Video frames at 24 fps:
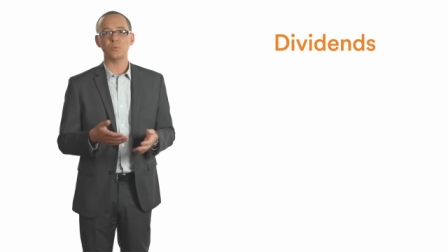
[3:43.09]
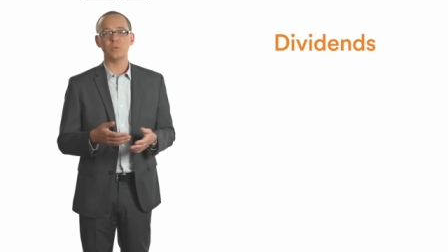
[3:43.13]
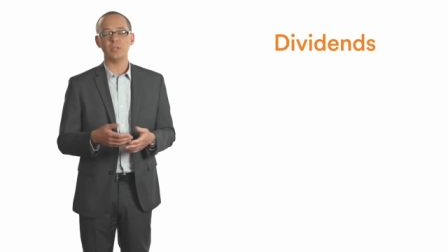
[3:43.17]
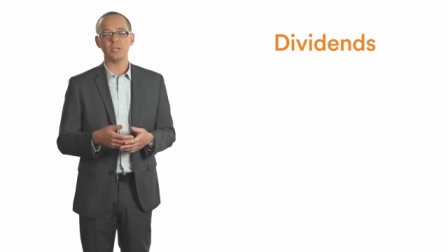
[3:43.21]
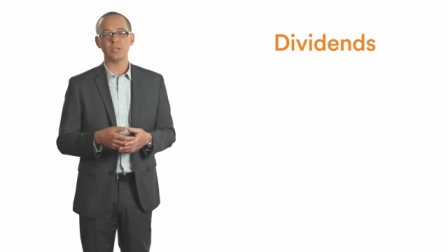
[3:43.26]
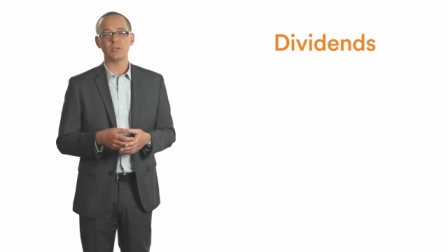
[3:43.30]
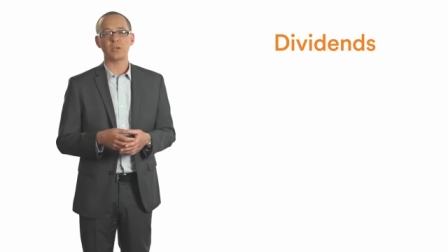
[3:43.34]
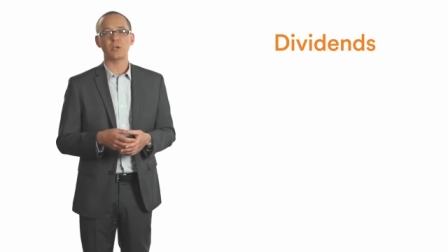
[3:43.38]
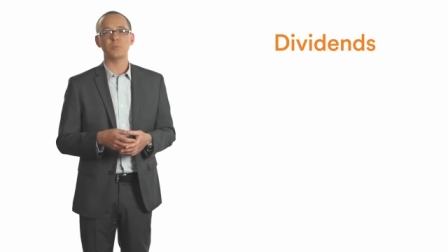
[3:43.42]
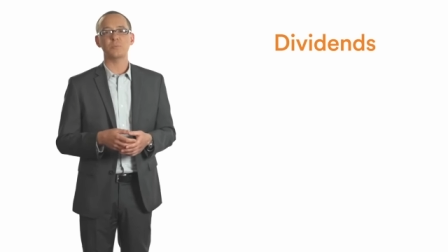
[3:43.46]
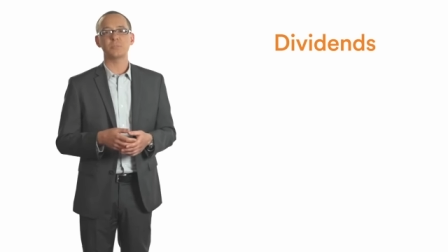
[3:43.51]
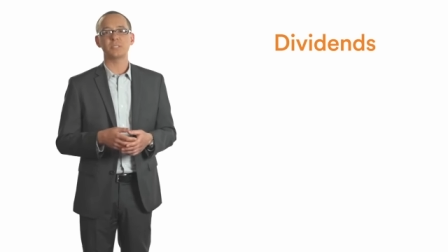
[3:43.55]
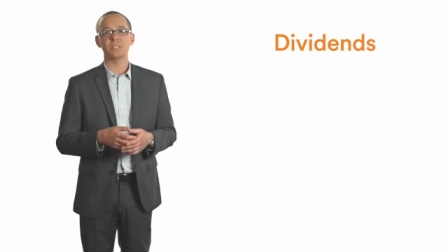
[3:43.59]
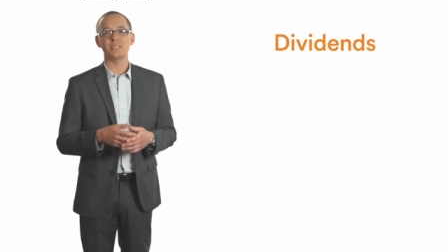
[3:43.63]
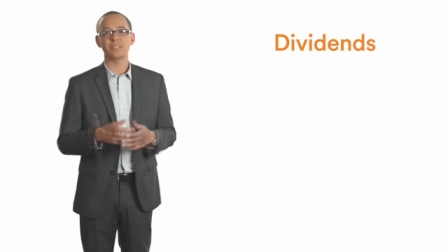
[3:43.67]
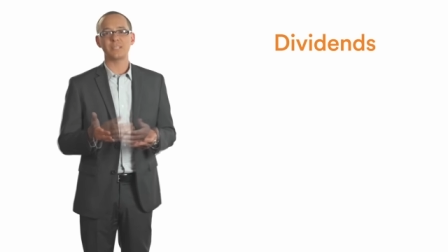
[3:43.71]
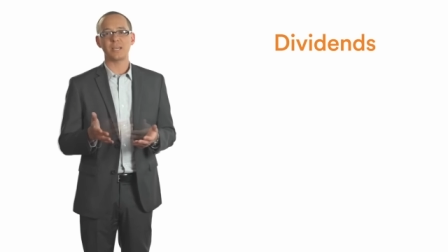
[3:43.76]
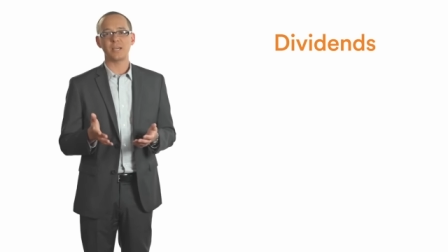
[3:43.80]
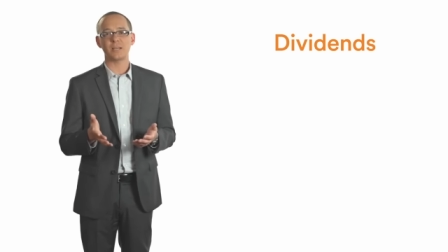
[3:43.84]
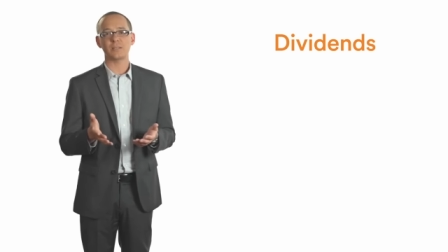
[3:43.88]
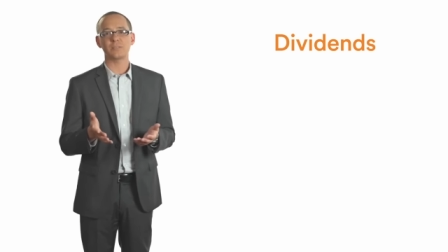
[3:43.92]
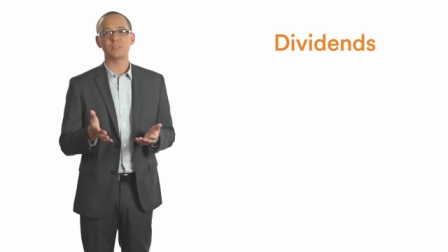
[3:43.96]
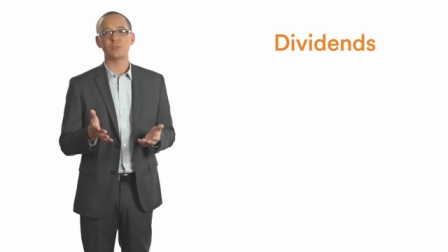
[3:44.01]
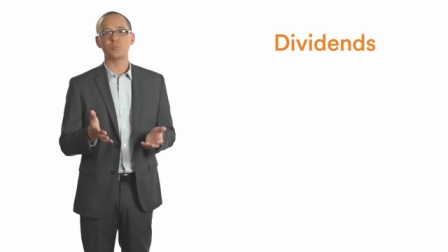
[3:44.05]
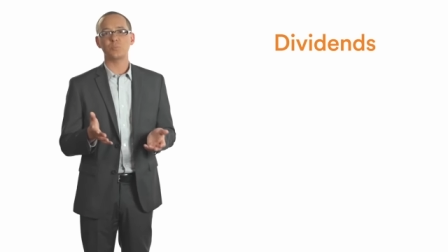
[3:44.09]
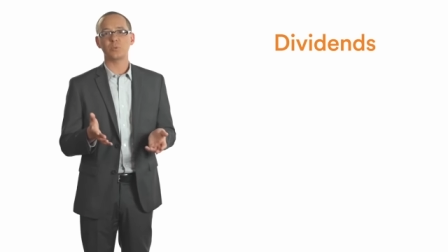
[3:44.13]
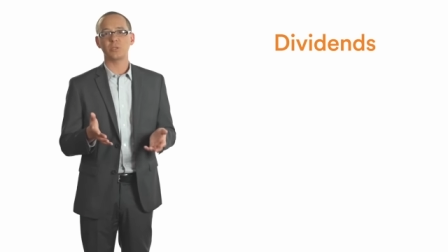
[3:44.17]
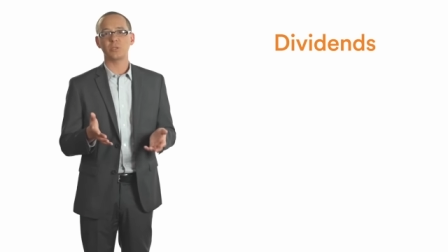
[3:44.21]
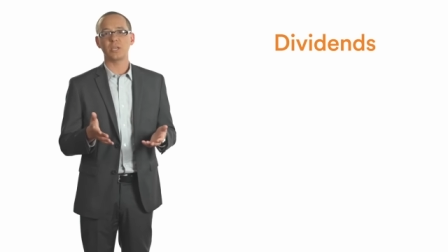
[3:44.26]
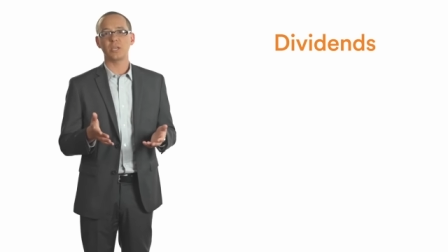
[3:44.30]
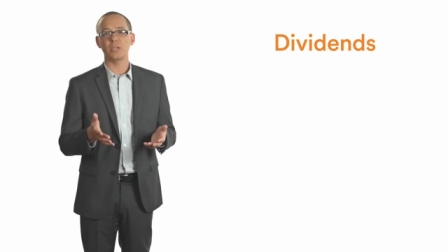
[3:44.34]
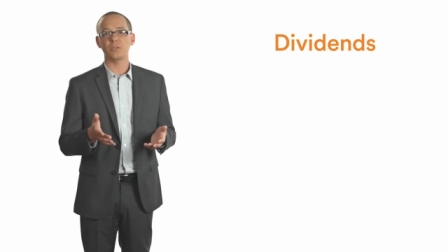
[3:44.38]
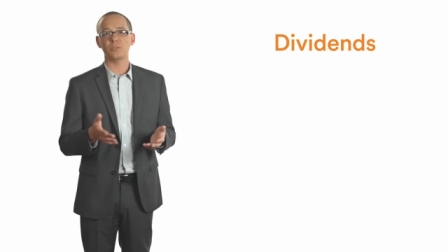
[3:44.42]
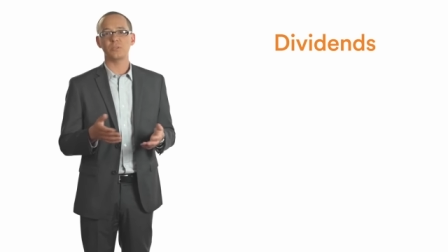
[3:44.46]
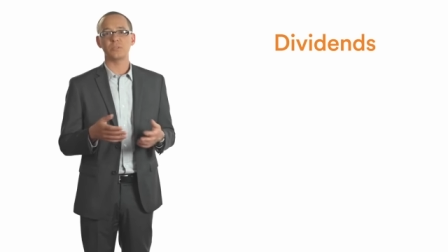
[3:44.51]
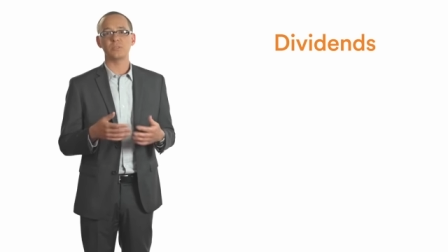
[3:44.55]
when it comes to tax
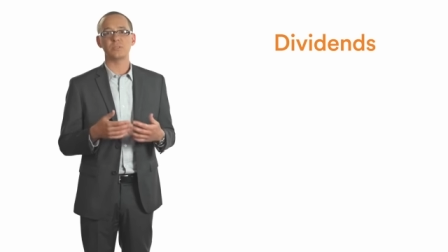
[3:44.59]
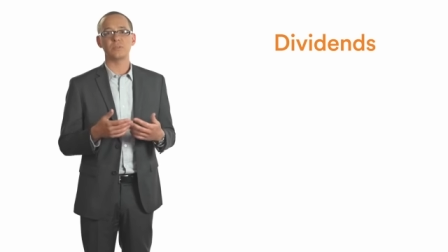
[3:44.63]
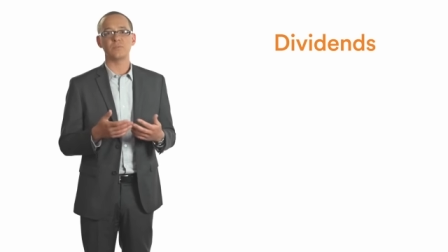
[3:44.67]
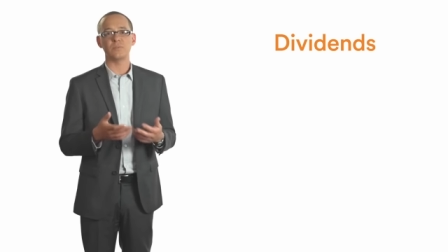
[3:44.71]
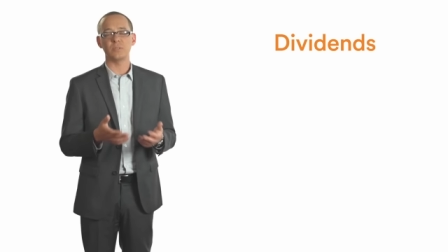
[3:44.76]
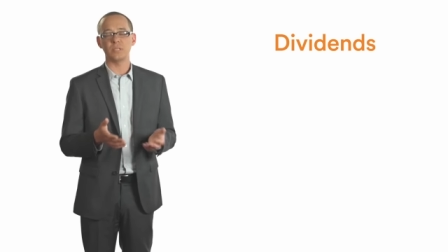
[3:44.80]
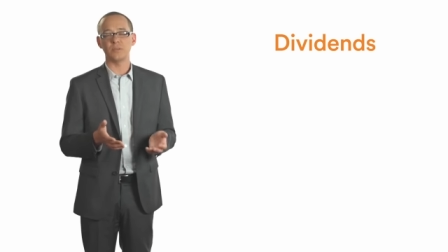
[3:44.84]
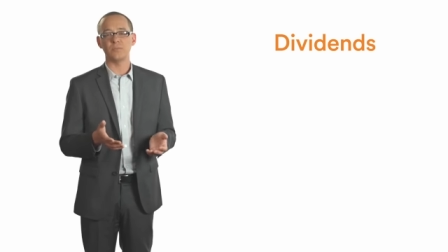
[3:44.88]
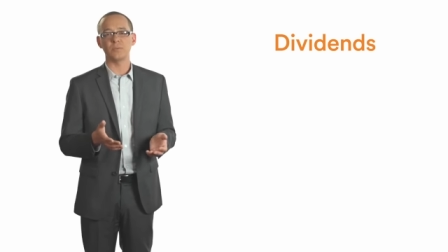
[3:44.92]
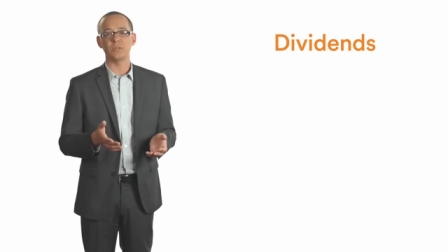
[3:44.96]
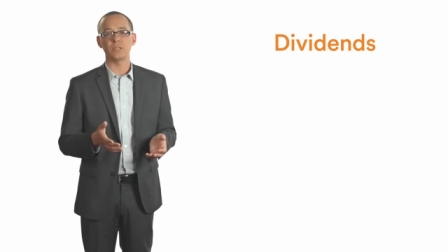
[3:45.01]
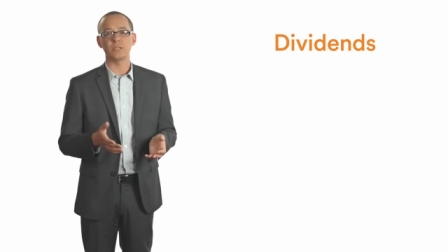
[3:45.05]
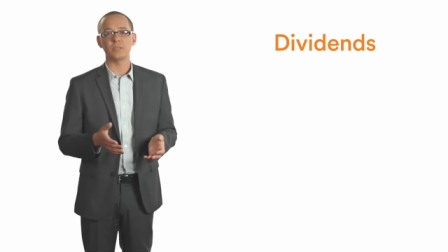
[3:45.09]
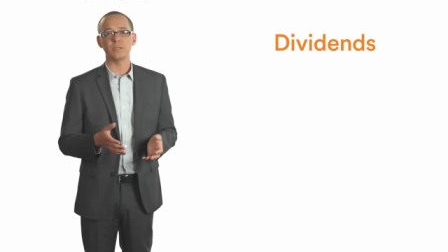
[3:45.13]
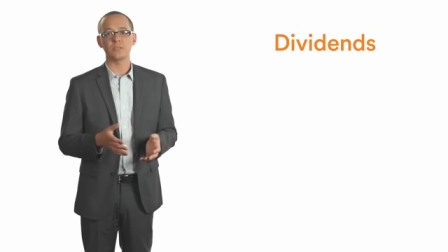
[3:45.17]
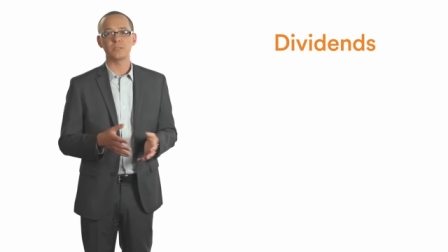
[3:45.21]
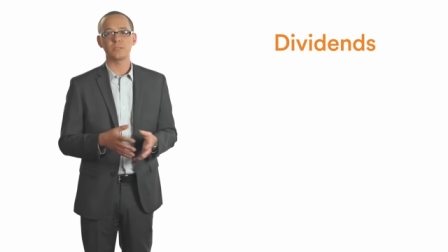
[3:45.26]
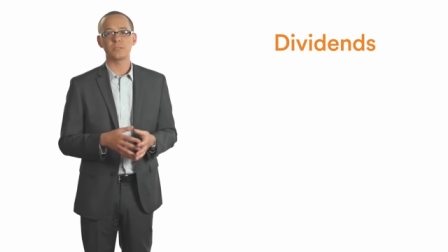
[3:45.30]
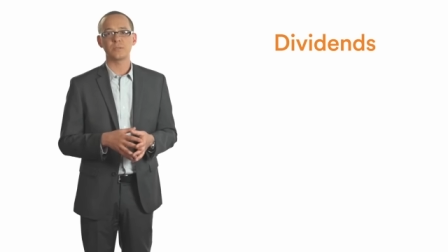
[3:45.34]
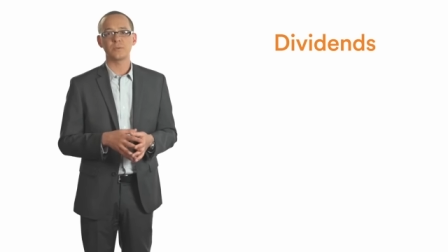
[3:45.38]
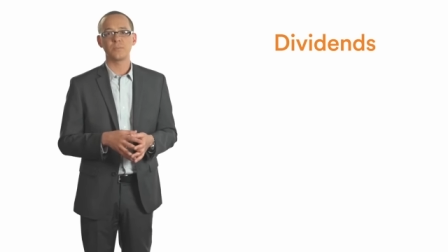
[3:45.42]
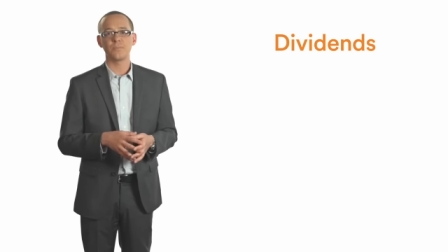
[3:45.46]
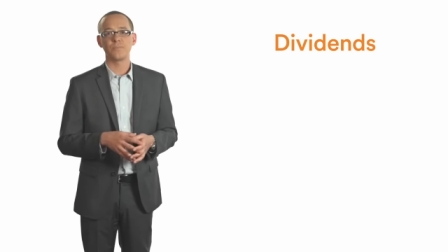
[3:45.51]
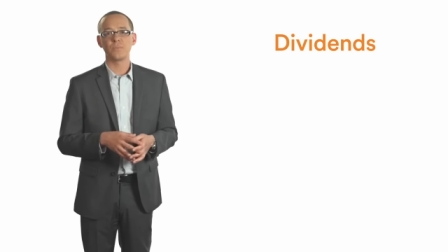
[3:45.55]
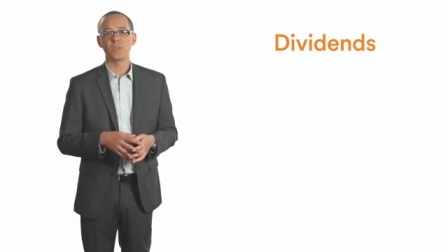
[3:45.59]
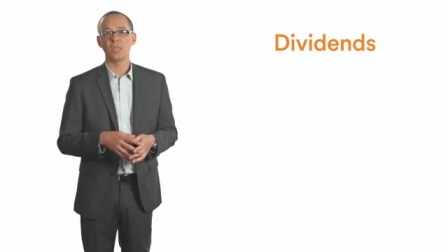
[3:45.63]
implications of dividends.